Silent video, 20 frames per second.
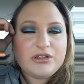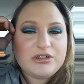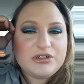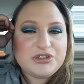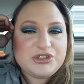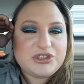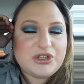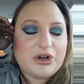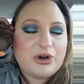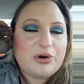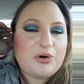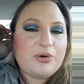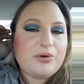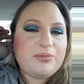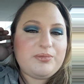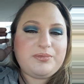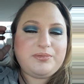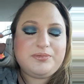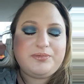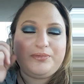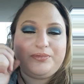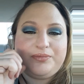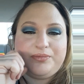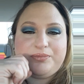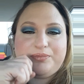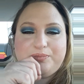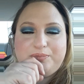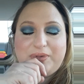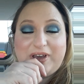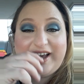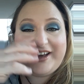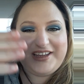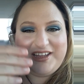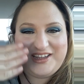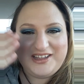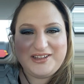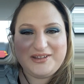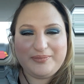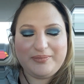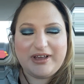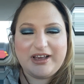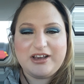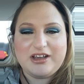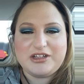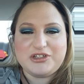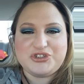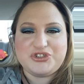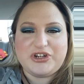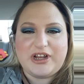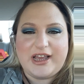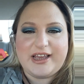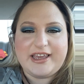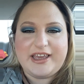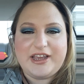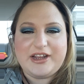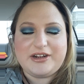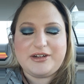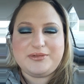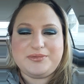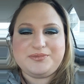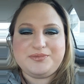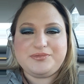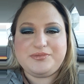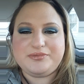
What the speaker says: So back on track here.